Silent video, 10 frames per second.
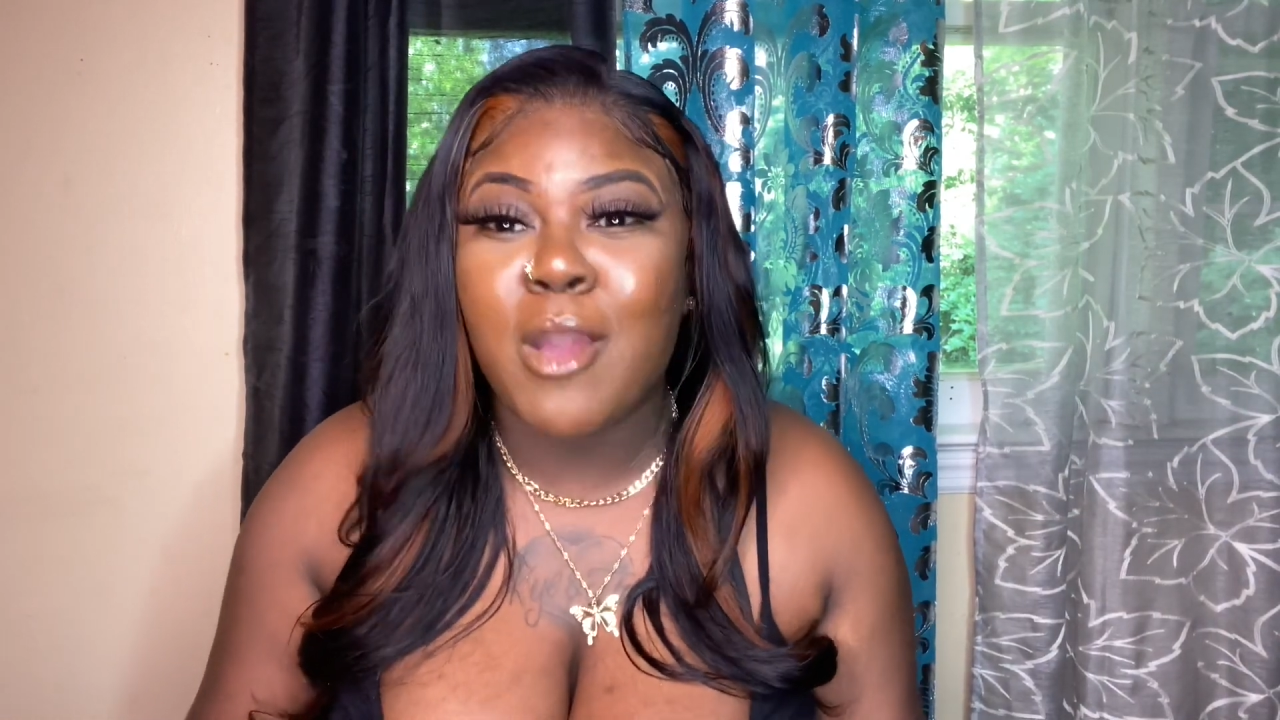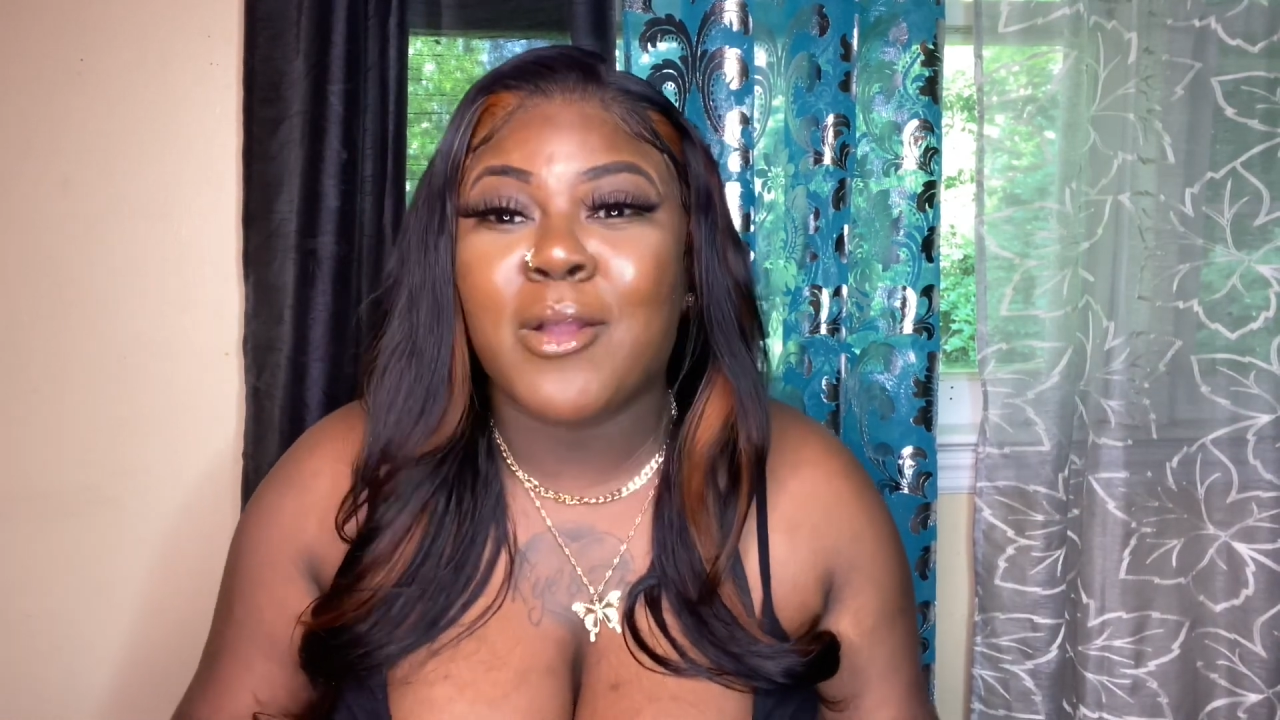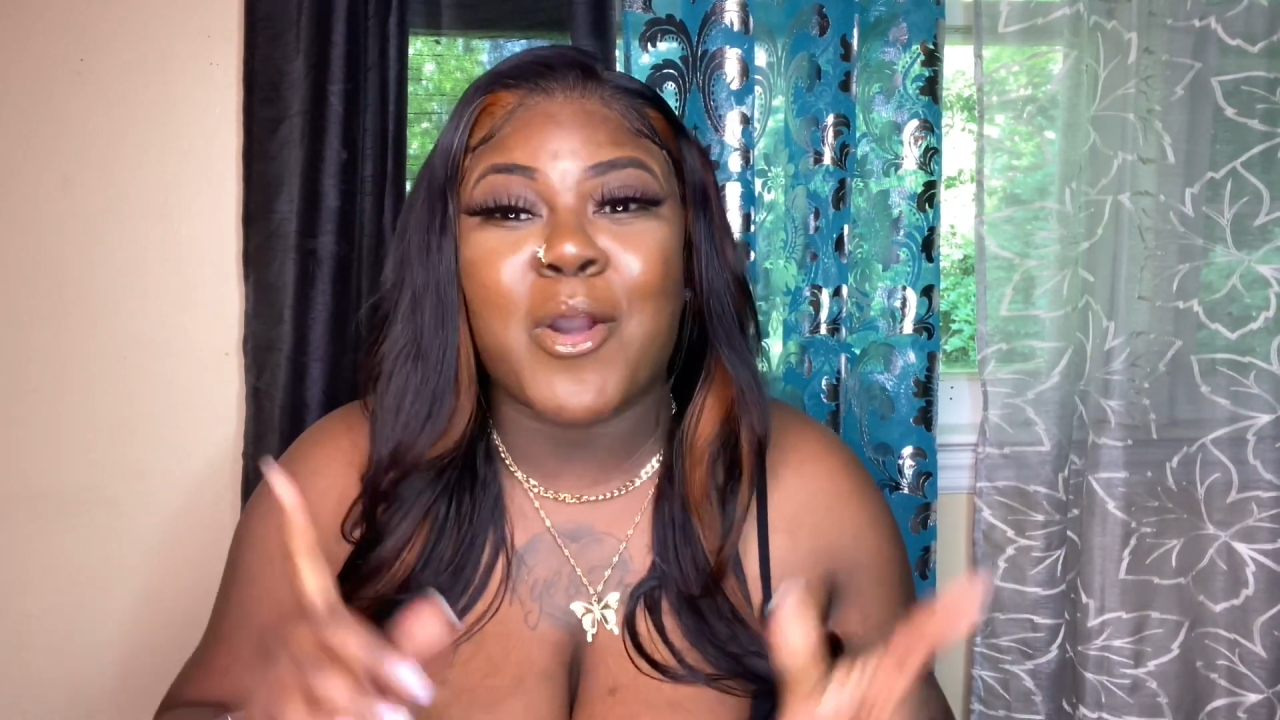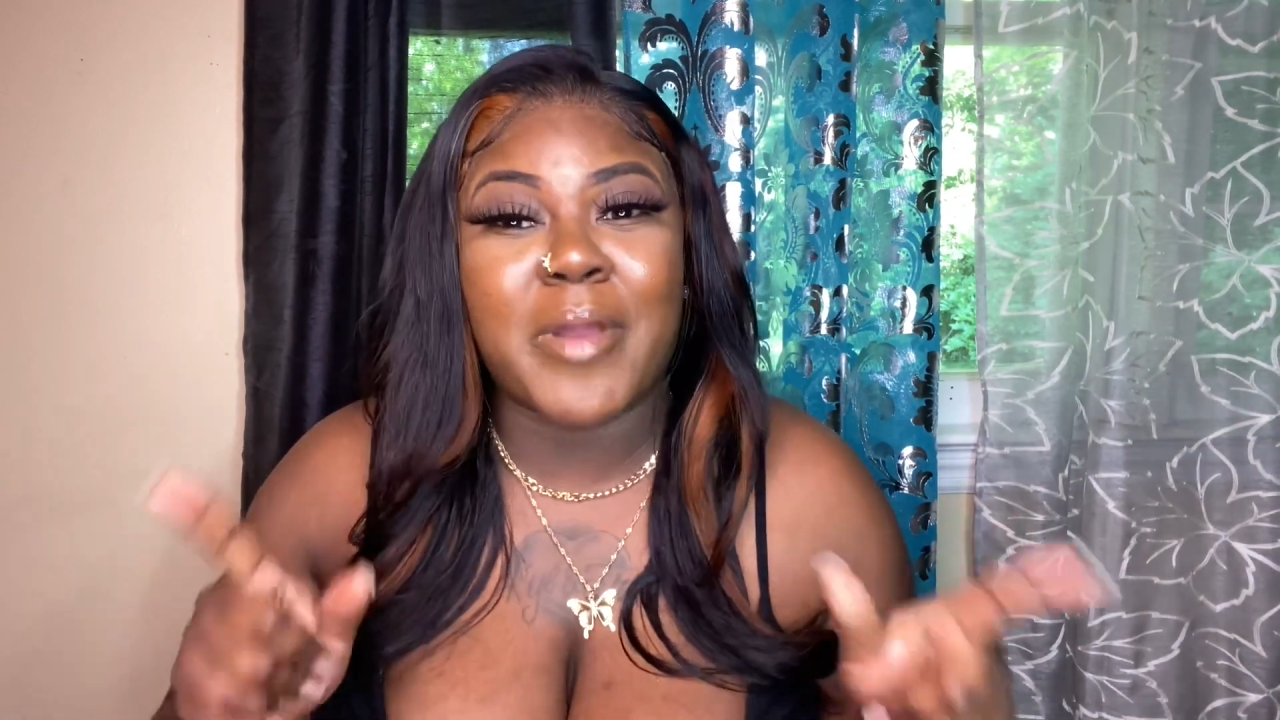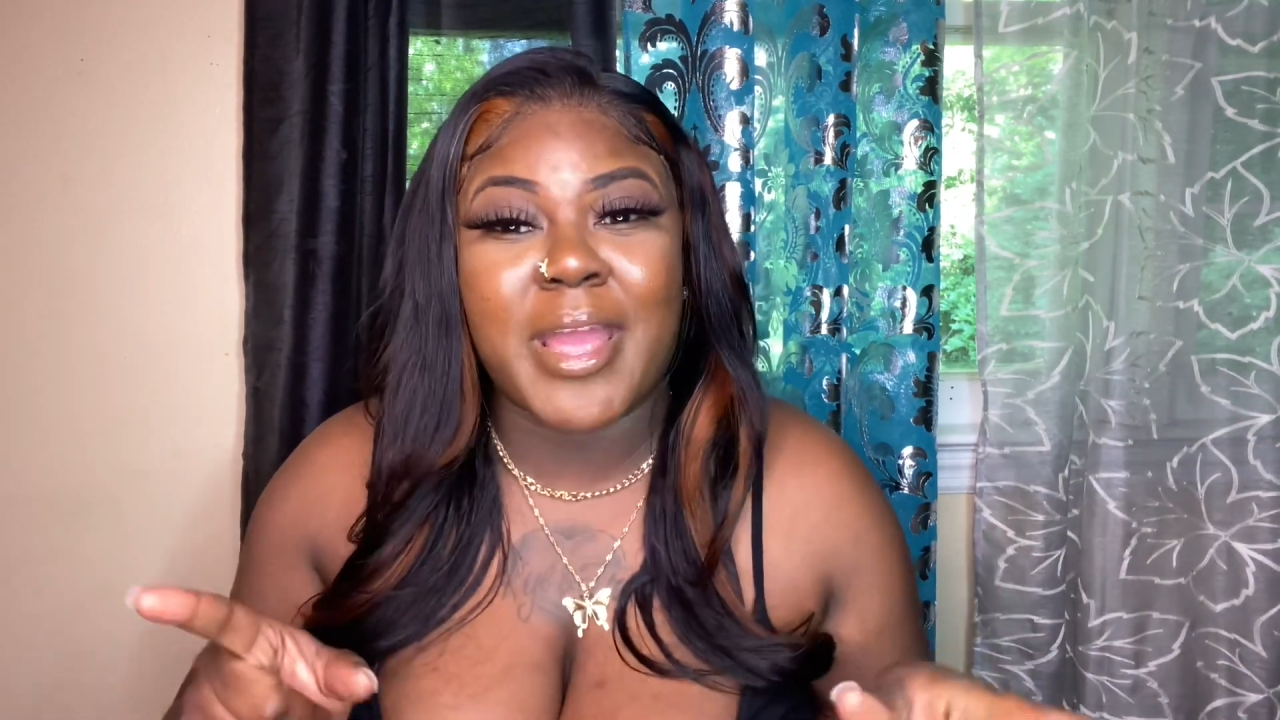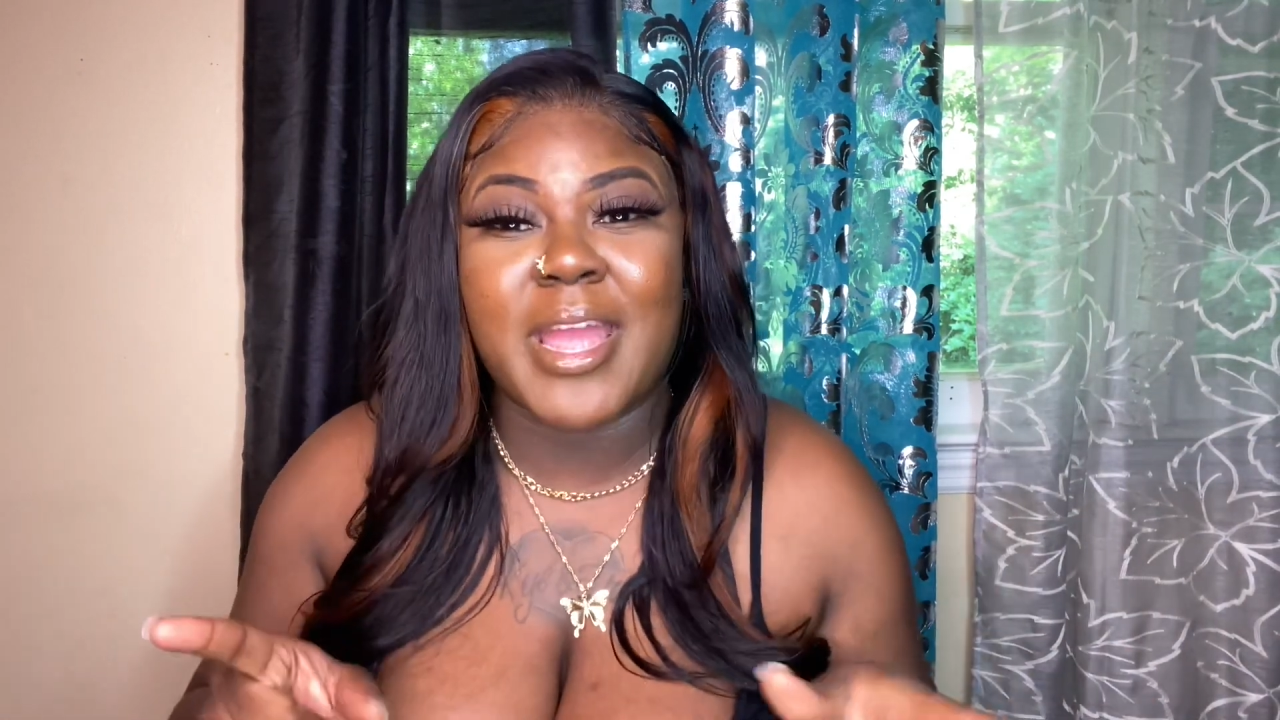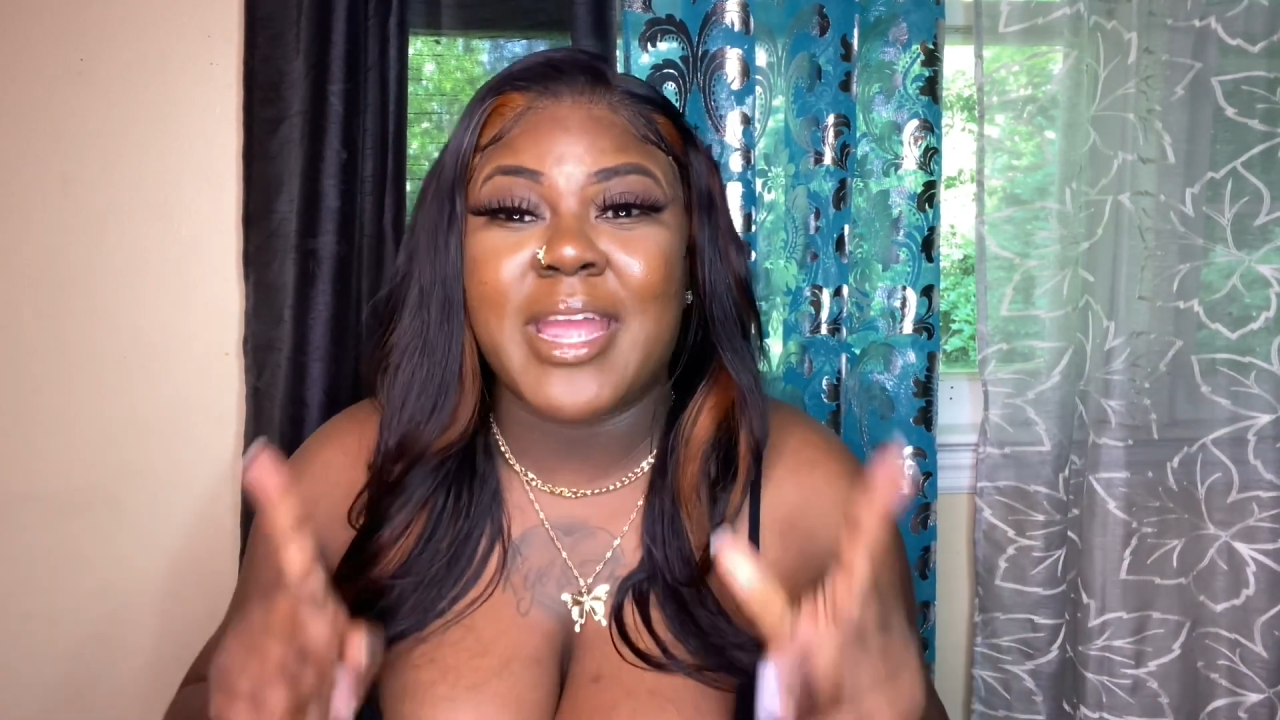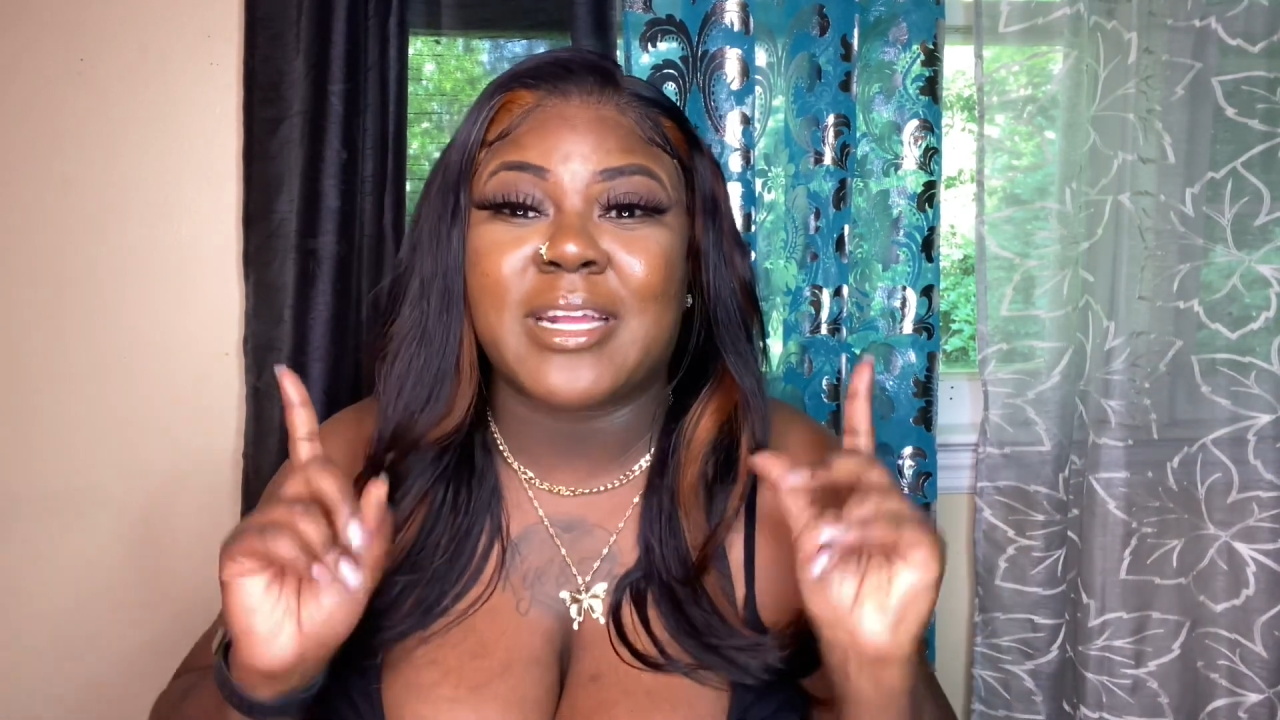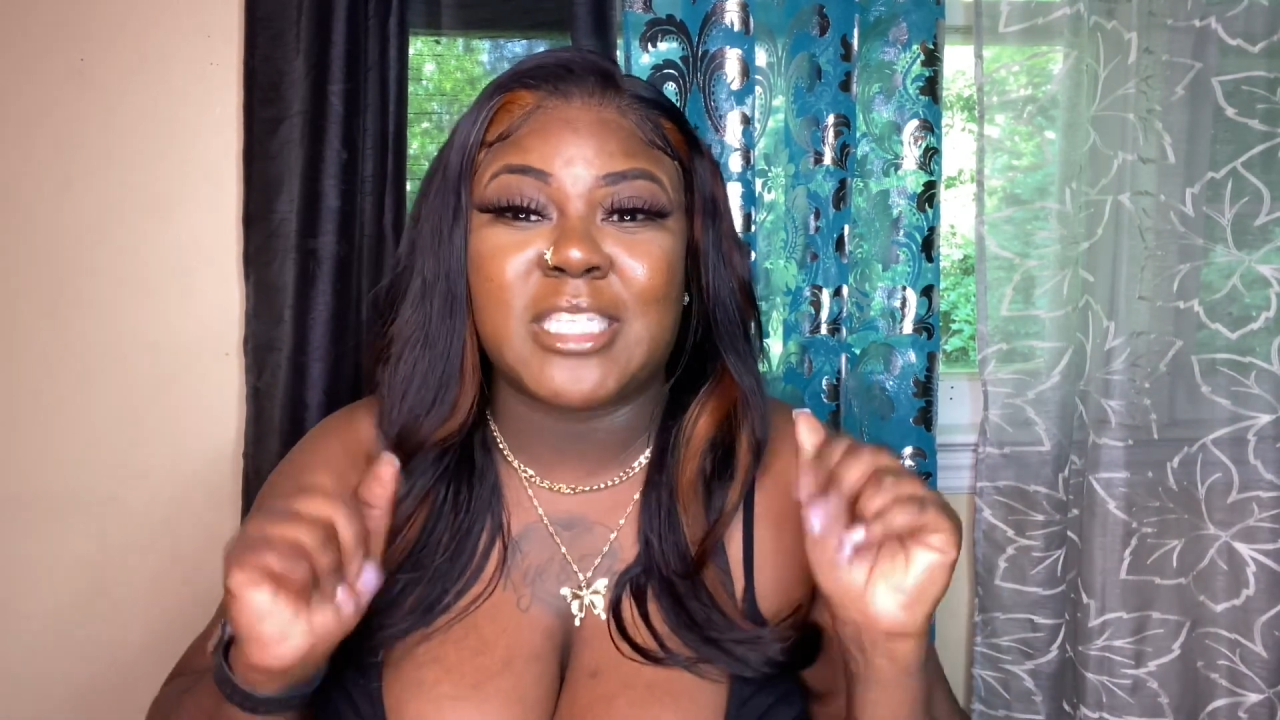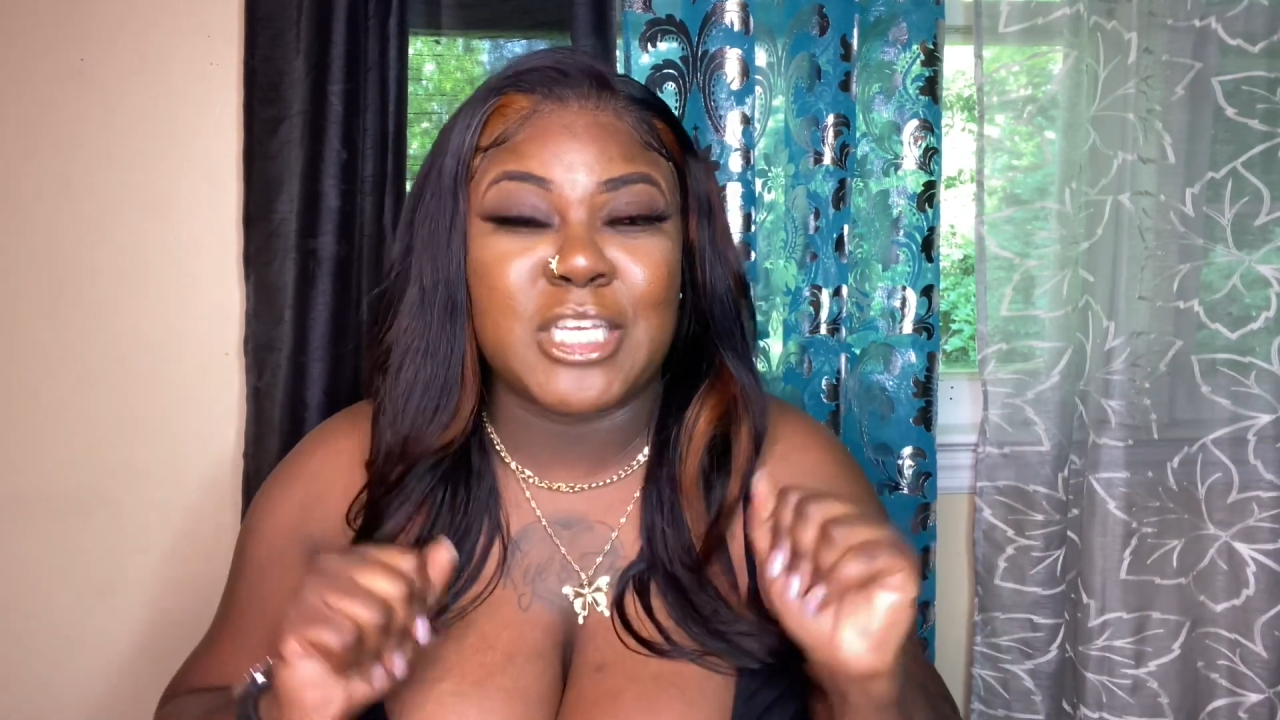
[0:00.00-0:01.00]
go ahead
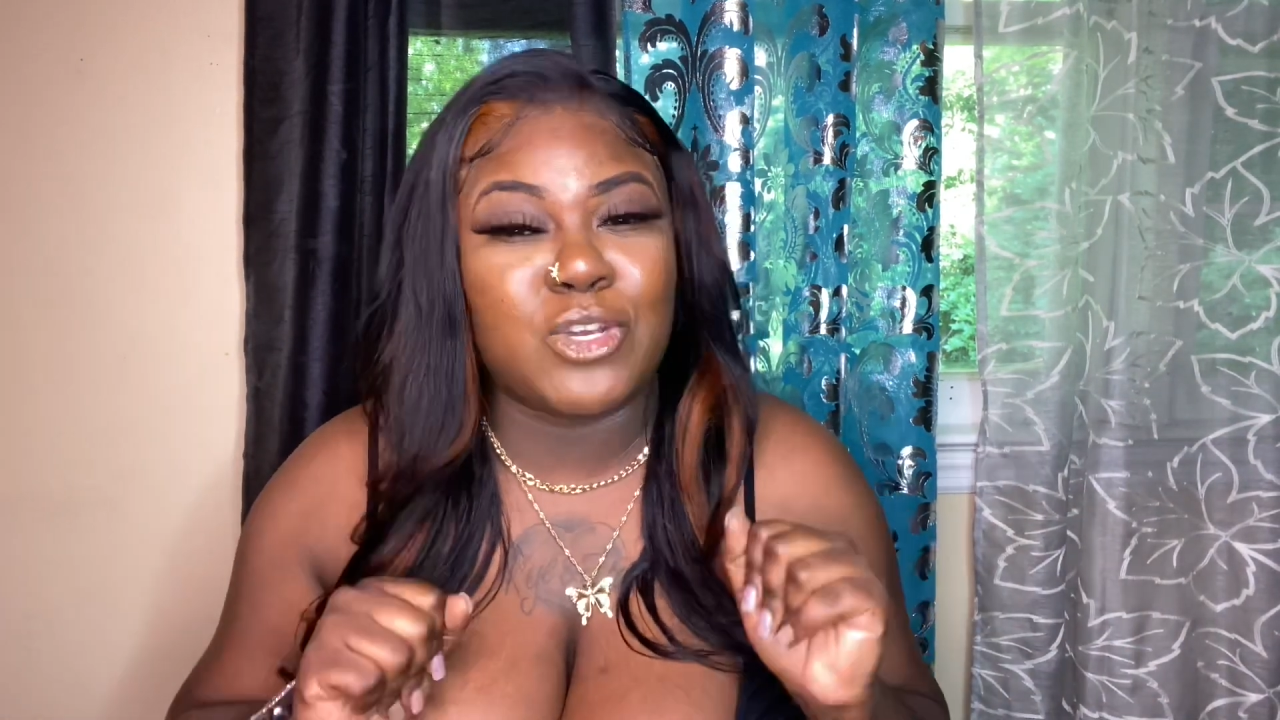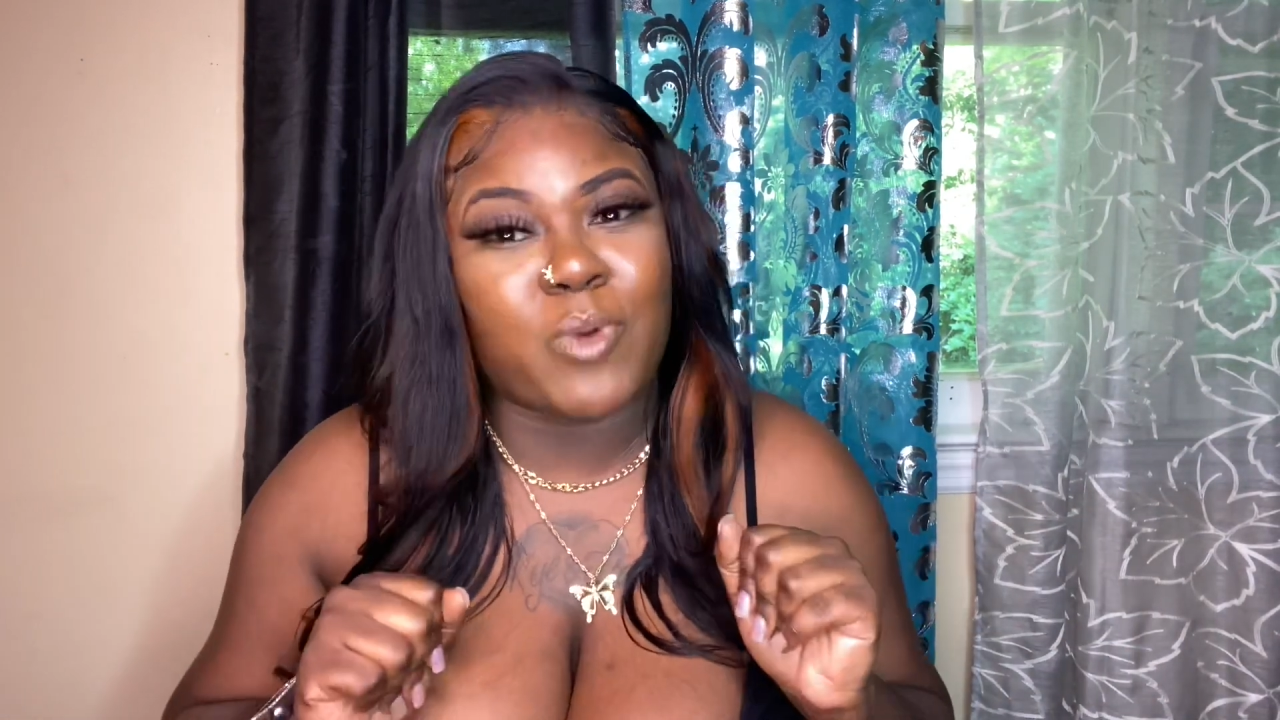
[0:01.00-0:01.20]
and continue